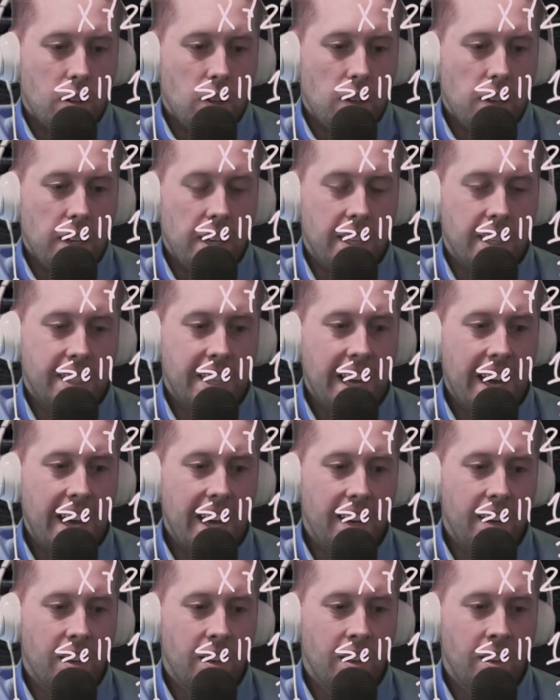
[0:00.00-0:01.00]
is
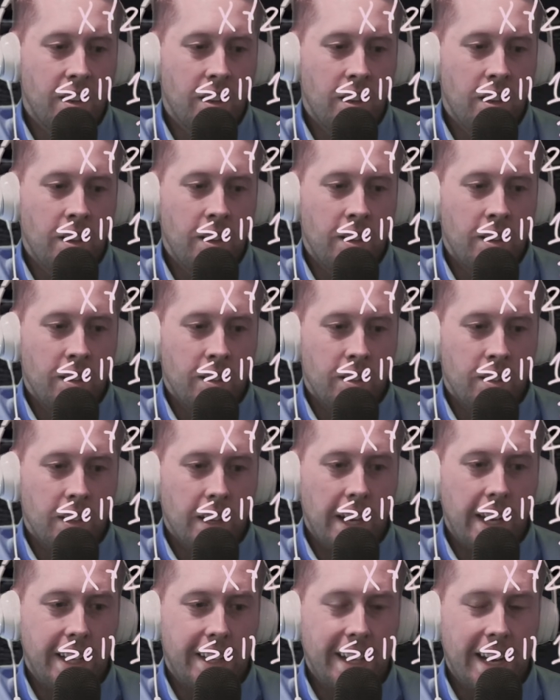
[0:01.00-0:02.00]
at
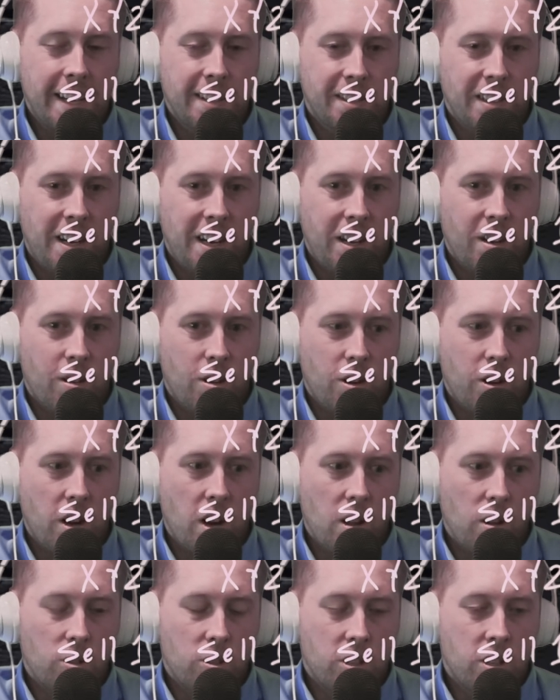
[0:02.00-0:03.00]

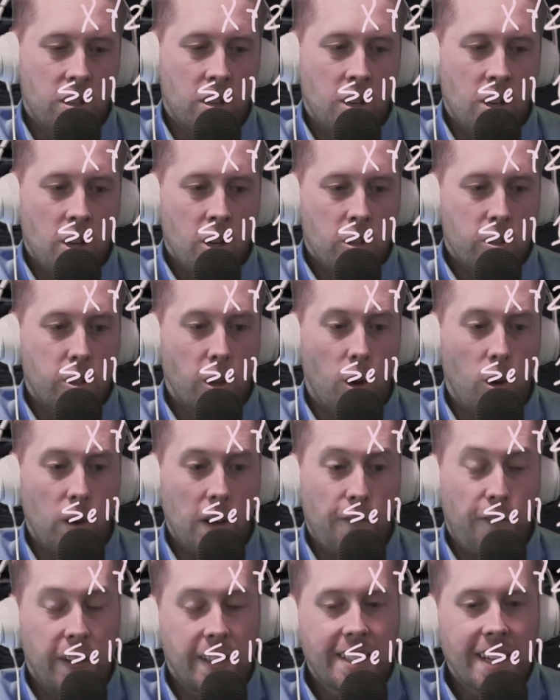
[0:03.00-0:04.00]
$8,800. So
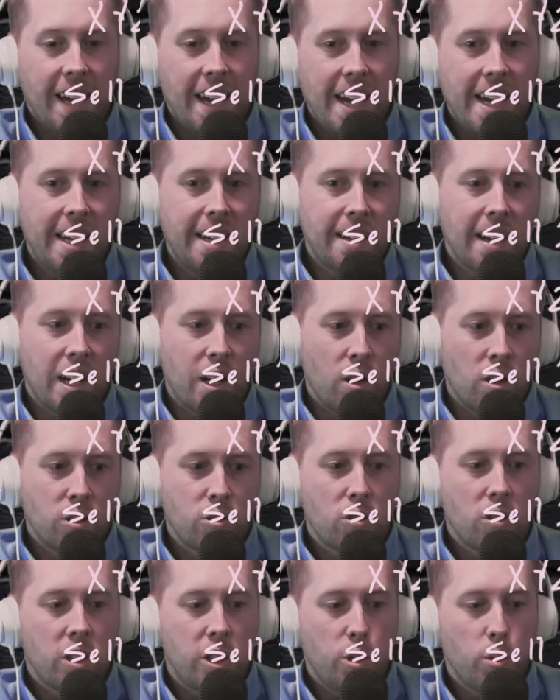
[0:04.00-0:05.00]
if it's at
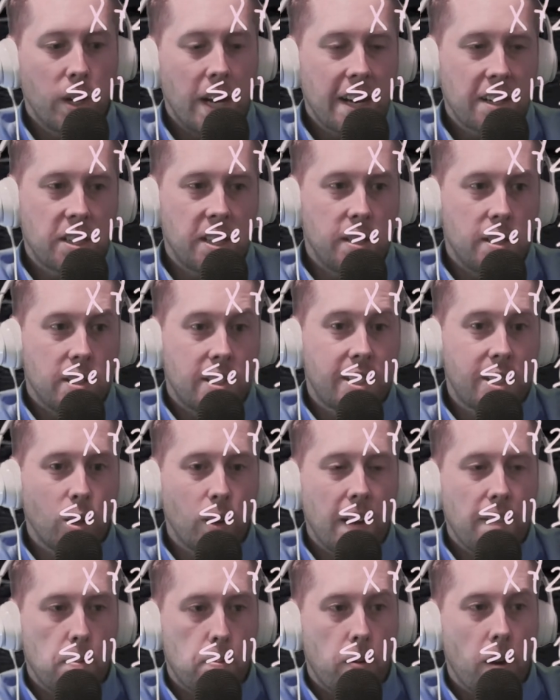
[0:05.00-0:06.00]
$8,900, you would actually still
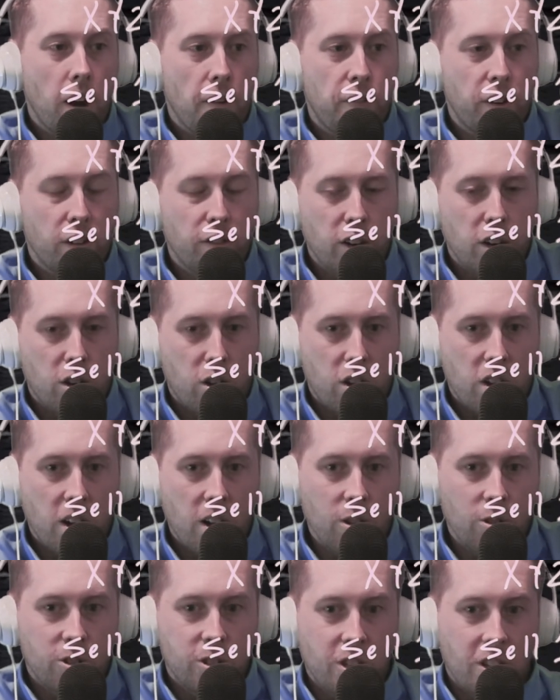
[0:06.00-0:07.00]
have a profit of
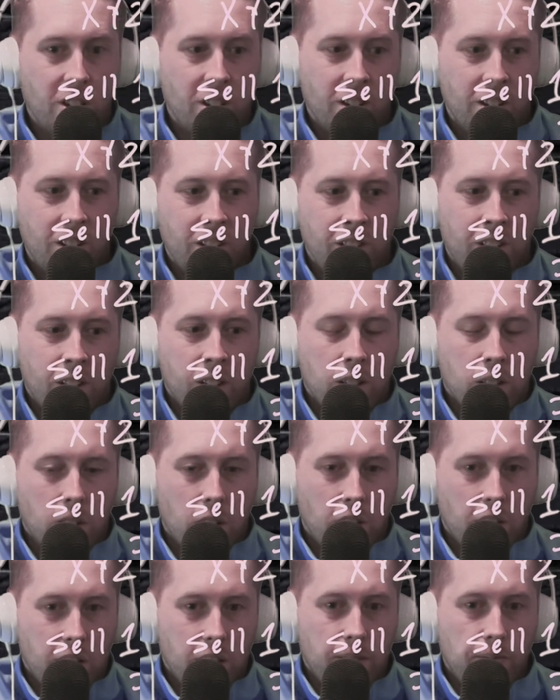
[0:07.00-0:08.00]
$100
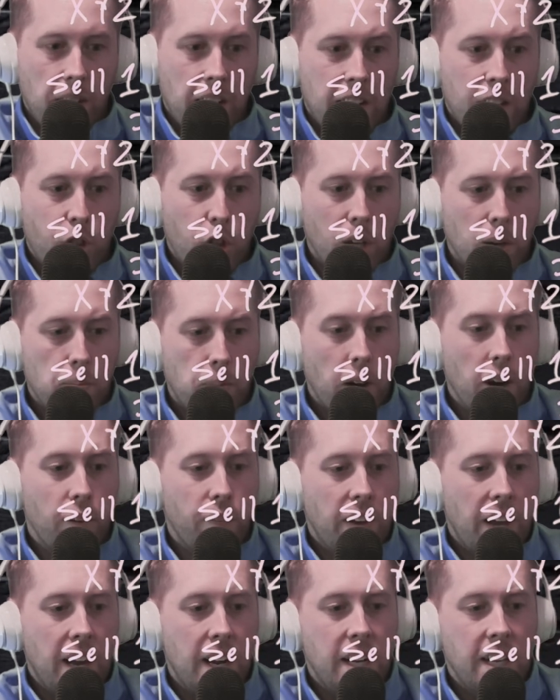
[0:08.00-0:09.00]
on it. Anything
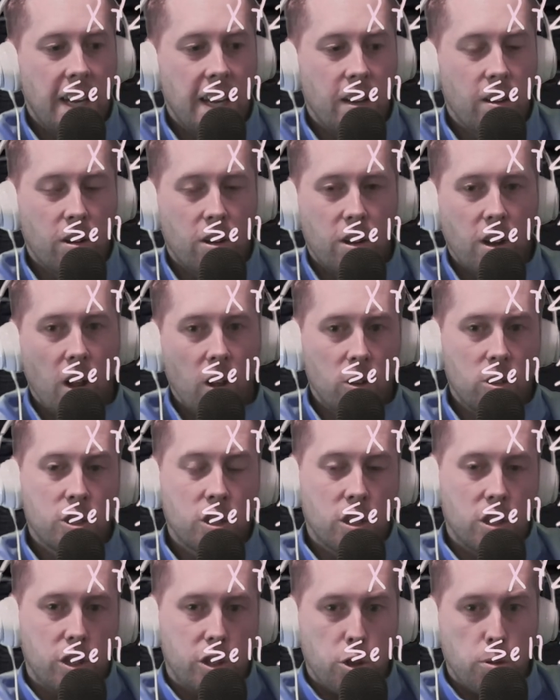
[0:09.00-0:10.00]
above
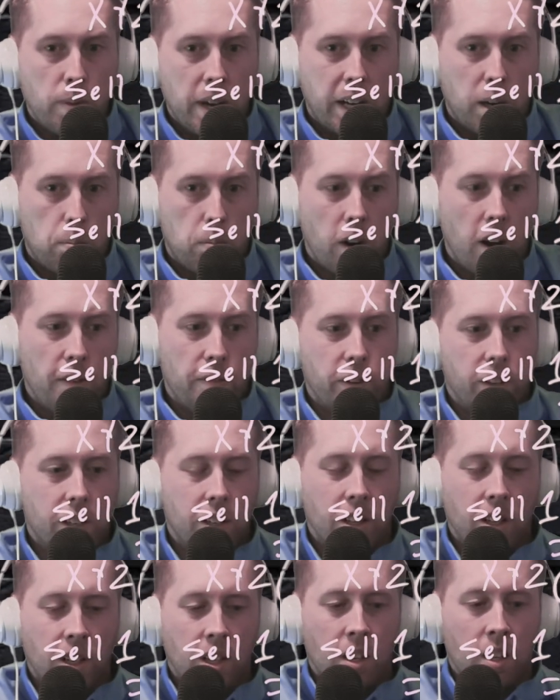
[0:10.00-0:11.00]
$8,800, you make a profit.
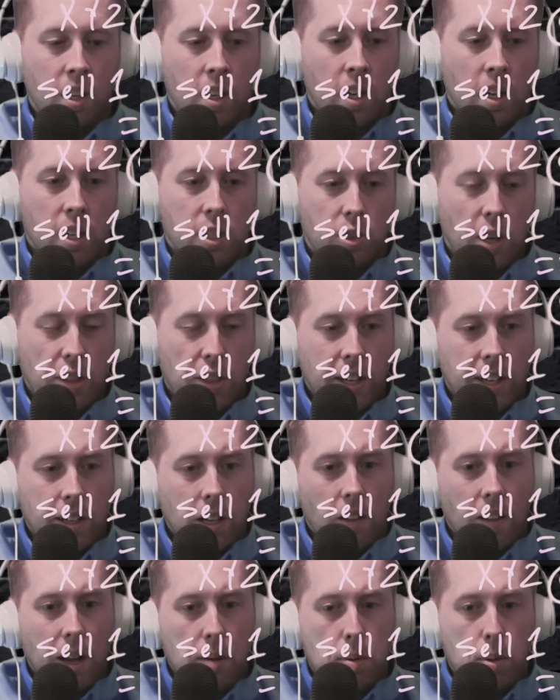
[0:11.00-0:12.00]
So I think a
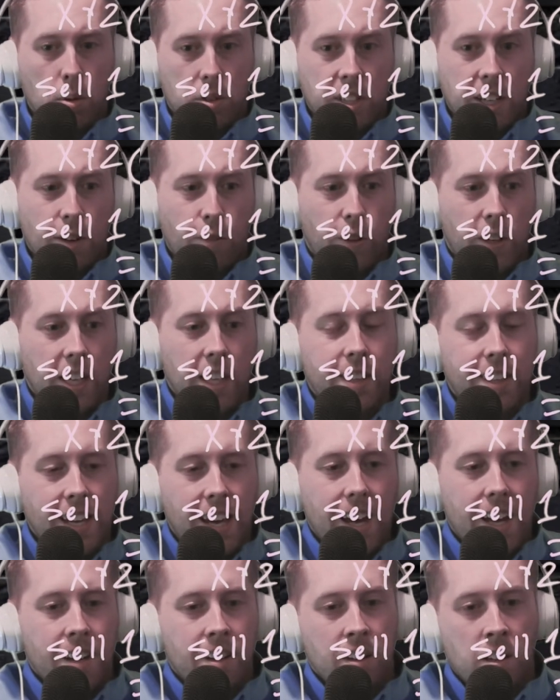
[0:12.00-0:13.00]
lot of people tend to forget
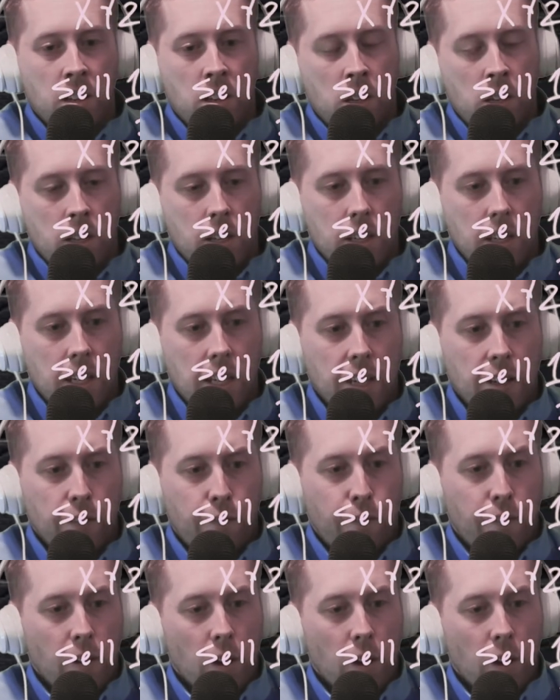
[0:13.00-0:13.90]
that if,